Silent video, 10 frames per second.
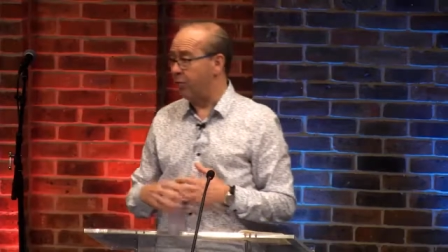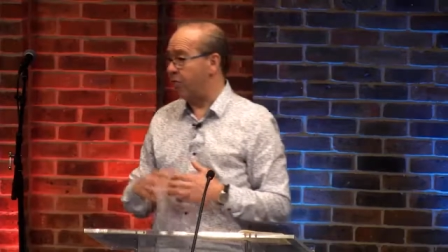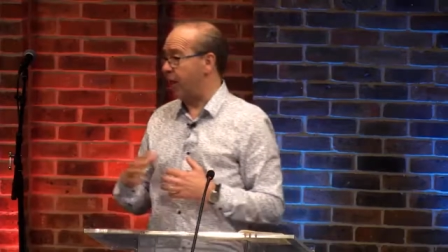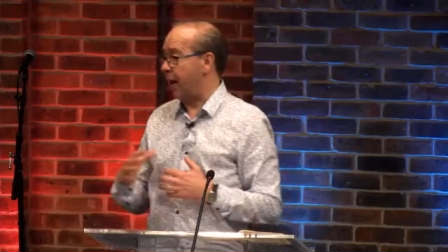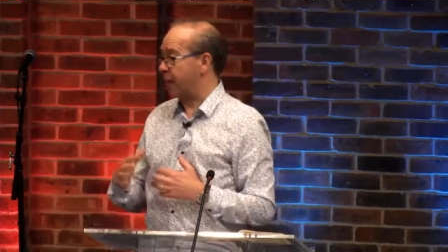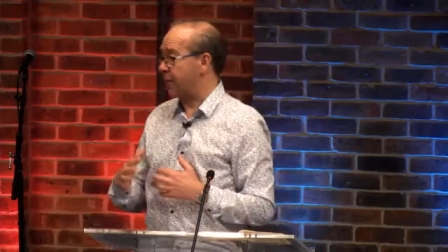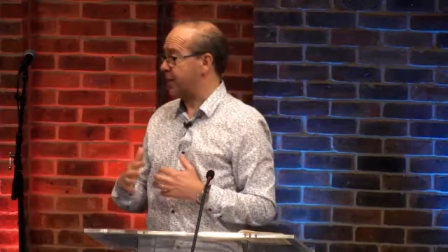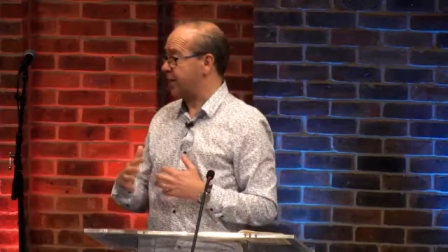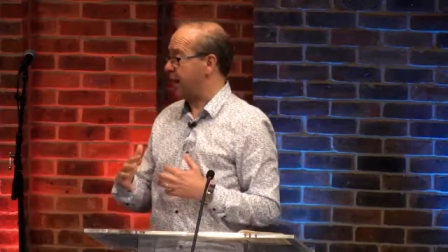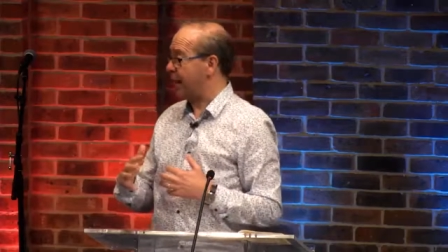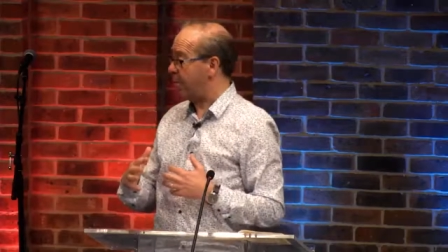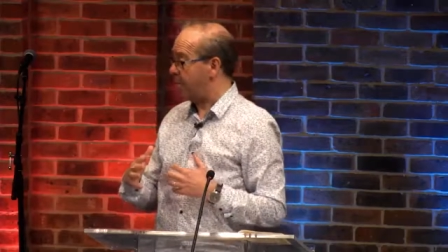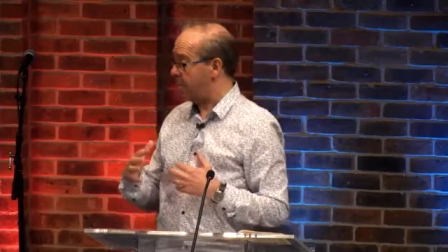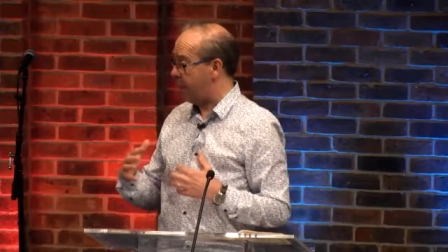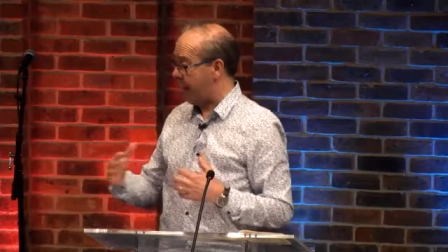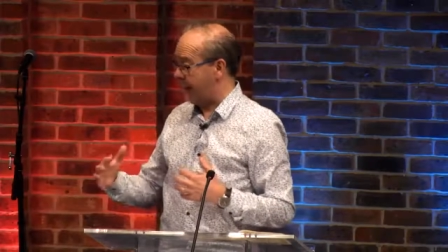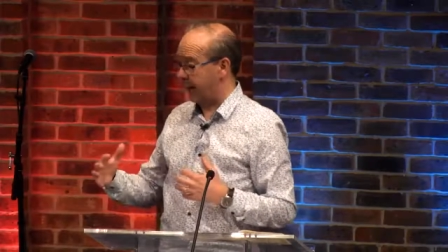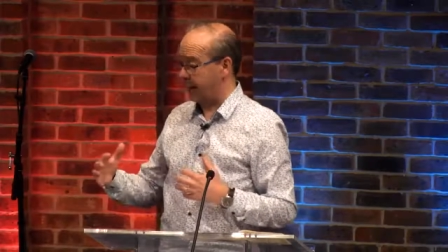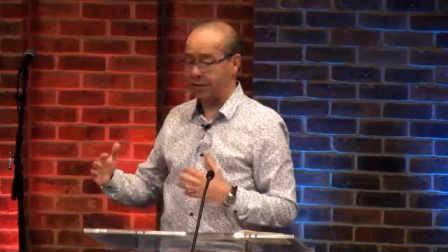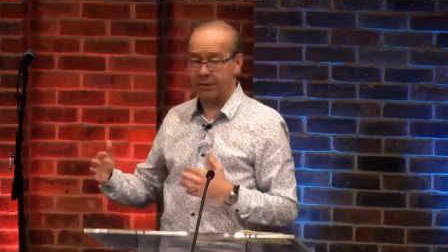reflect just how
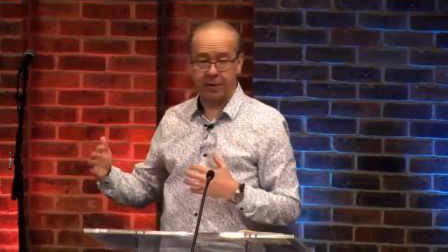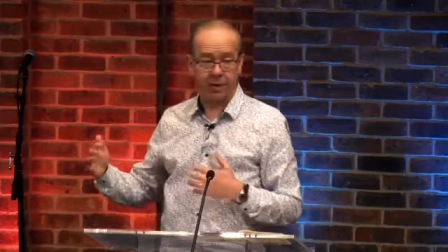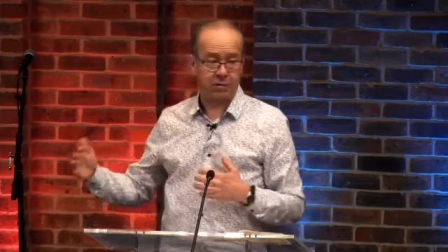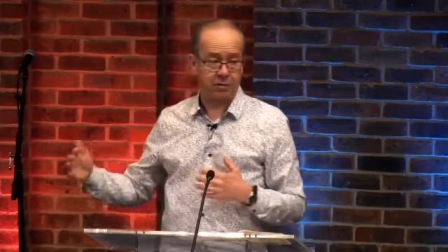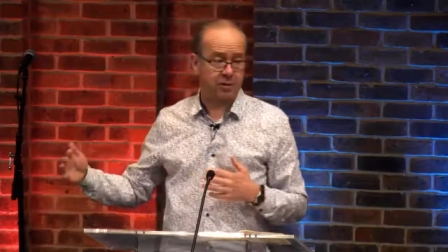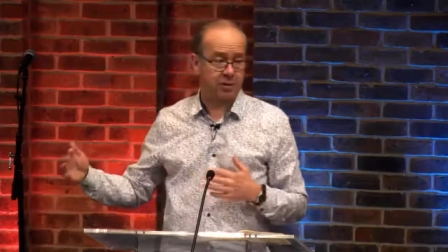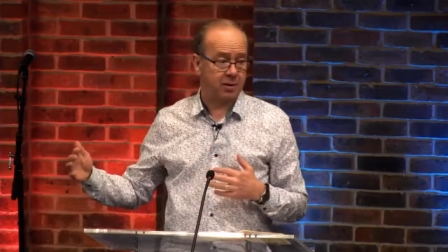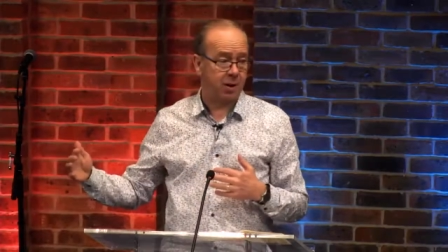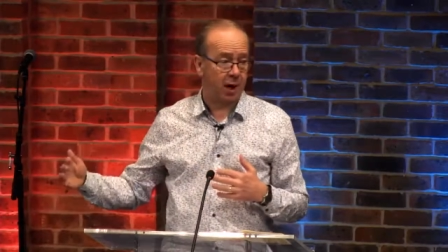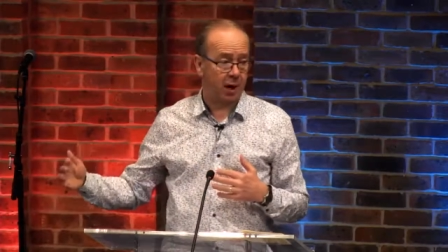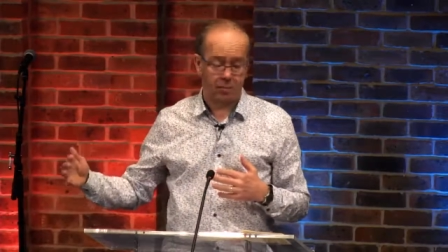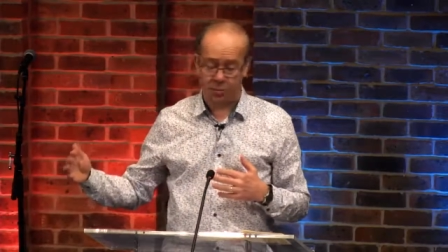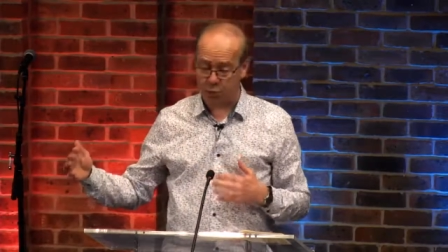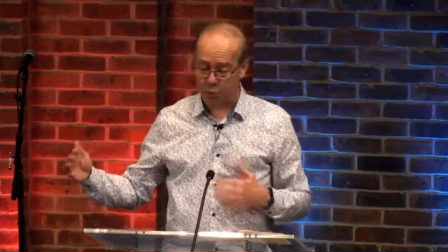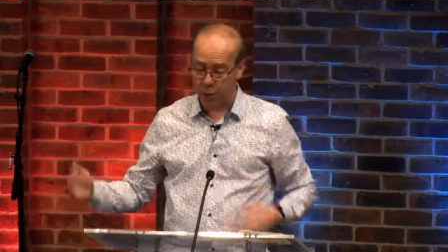bad those times